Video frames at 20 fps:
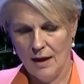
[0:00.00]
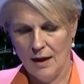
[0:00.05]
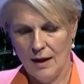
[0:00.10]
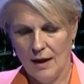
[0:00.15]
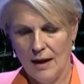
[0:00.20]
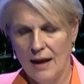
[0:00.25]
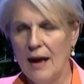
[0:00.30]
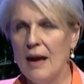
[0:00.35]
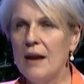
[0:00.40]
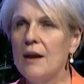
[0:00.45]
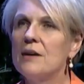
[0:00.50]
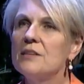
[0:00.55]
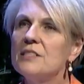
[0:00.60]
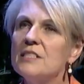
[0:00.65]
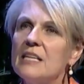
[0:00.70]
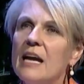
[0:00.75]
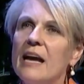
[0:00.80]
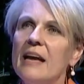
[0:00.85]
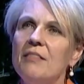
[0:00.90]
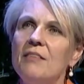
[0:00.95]
And I'll
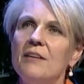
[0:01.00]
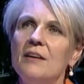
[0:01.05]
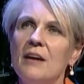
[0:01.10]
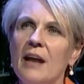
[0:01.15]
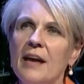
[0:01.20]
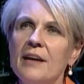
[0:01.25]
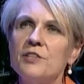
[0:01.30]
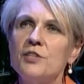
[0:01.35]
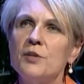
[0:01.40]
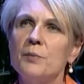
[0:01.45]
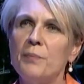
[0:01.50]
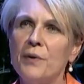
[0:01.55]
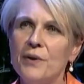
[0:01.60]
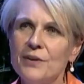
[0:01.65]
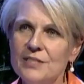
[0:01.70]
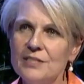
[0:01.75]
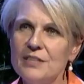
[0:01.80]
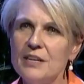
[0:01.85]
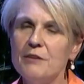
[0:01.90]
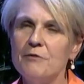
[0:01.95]
say that nature
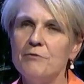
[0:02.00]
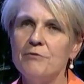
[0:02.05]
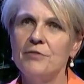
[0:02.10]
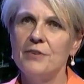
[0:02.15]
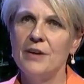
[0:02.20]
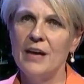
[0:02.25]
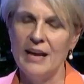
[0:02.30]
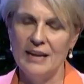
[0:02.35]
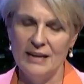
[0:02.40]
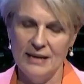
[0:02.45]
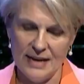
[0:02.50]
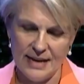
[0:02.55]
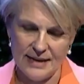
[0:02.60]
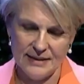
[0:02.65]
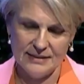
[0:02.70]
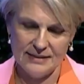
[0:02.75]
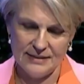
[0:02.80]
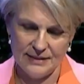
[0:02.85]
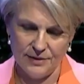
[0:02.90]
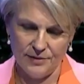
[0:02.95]
positive and net
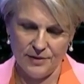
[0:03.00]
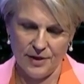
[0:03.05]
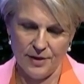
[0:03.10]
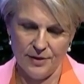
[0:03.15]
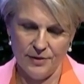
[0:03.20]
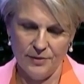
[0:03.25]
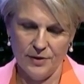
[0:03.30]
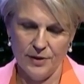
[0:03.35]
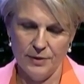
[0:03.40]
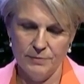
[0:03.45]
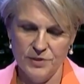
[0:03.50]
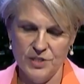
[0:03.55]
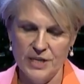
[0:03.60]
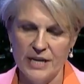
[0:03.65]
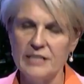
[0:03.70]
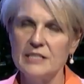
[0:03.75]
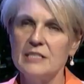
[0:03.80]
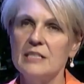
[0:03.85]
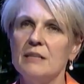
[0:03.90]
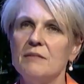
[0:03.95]
zero
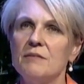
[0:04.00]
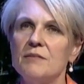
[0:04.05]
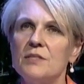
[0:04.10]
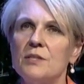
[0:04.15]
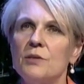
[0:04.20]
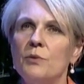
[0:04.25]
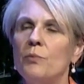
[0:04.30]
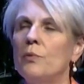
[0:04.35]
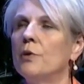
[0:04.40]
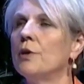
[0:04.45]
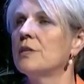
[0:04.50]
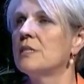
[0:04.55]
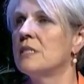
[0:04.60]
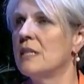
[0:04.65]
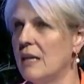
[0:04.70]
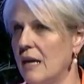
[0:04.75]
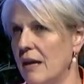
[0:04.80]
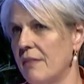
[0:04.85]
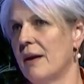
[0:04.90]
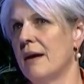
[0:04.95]
objectives work
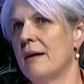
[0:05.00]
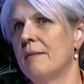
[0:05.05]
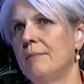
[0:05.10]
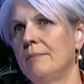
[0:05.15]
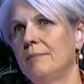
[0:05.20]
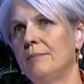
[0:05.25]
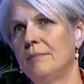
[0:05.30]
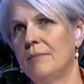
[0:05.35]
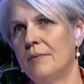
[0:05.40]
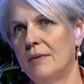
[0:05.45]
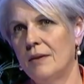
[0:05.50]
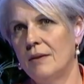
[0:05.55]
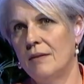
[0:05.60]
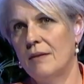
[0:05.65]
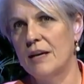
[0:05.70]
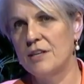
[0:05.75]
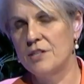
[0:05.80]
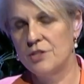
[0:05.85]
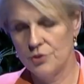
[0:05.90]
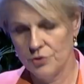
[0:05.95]
together. They
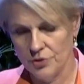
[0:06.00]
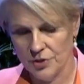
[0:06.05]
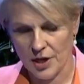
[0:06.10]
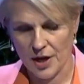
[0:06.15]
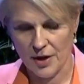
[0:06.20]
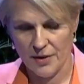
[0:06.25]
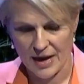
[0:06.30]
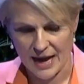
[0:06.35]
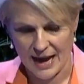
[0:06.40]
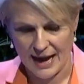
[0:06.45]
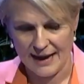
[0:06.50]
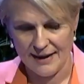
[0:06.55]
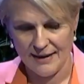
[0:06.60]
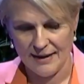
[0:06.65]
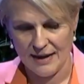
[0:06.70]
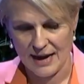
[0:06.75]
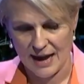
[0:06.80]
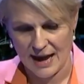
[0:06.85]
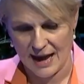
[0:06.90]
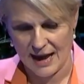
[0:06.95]
should go hand in
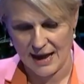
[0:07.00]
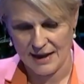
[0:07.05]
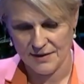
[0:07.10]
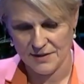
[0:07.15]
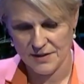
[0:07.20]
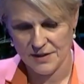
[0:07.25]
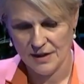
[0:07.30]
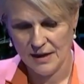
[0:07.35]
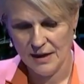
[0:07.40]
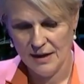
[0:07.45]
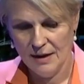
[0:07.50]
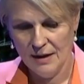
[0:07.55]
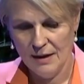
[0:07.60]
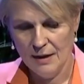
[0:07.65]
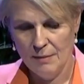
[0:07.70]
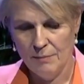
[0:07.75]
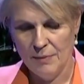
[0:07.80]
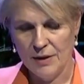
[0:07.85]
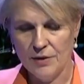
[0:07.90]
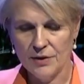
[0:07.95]
hand,
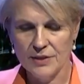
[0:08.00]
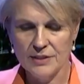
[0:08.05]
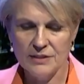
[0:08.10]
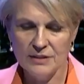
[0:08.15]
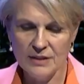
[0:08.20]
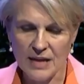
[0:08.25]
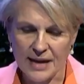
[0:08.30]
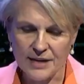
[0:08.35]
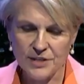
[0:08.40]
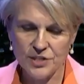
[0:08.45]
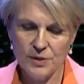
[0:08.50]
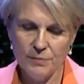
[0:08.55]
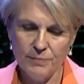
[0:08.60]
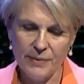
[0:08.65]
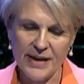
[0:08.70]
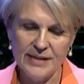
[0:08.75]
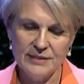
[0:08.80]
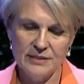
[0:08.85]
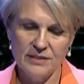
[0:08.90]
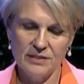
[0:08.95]
because
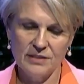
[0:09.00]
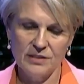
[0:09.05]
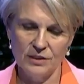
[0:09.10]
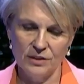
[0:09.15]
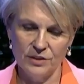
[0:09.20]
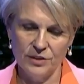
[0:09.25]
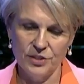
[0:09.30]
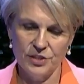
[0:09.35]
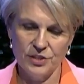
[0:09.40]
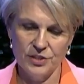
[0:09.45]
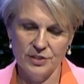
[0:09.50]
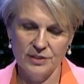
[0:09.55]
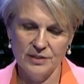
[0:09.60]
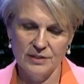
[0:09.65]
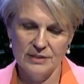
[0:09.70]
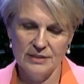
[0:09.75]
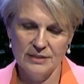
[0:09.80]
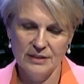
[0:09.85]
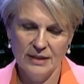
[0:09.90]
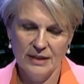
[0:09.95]
nature-based
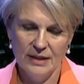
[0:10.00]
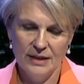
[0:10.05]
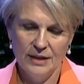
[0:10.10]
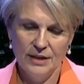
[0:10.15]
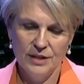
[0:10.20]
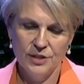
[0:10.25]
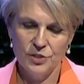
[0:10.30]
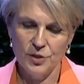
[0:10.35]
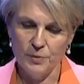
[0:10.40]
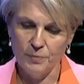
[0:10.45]
solutions should be